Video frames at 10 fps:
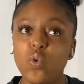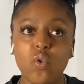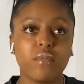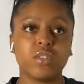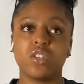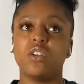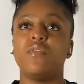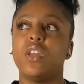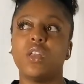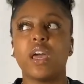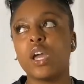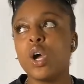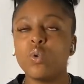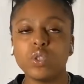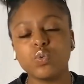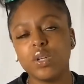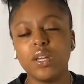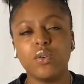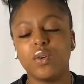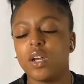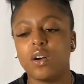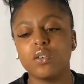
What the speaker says: I'm serving and, like, what's really going on.